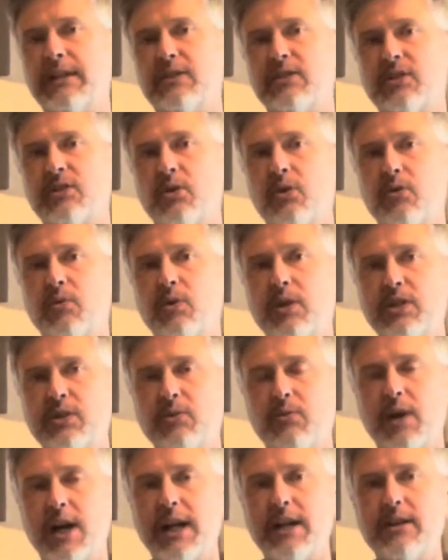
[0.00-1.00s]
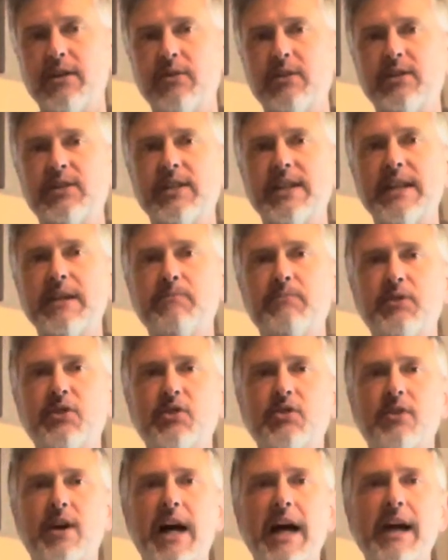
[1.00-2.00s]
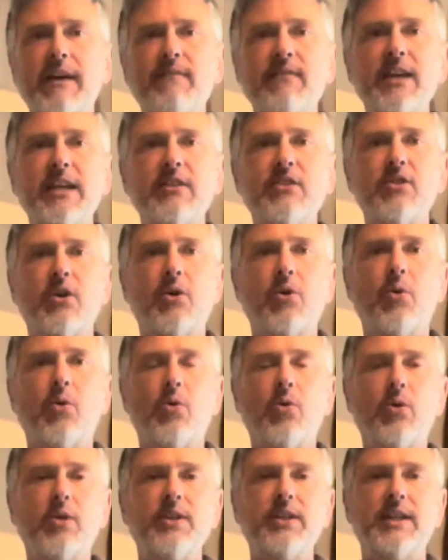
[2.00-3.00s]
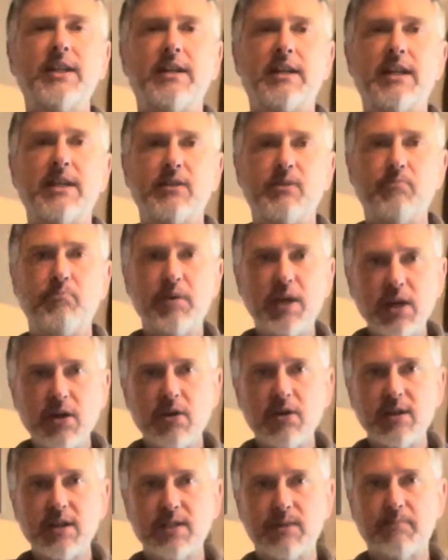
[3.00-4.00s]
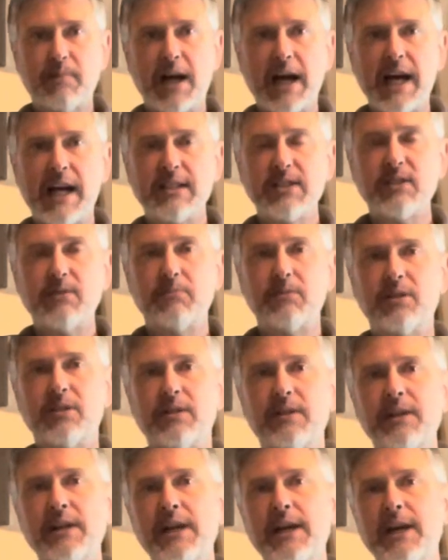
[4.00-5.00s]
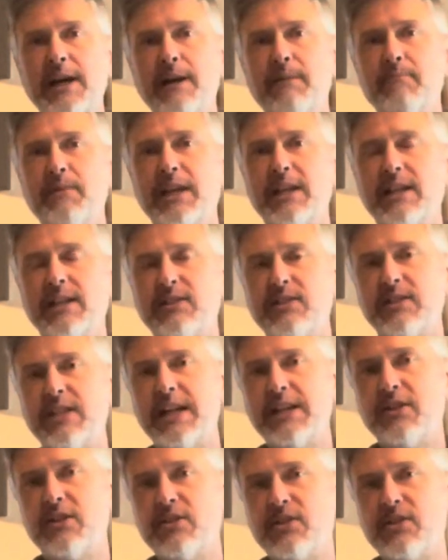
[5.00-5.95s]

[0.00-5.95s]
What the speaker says: So what you want to do is keep striving to hold it as pure as possible, because then your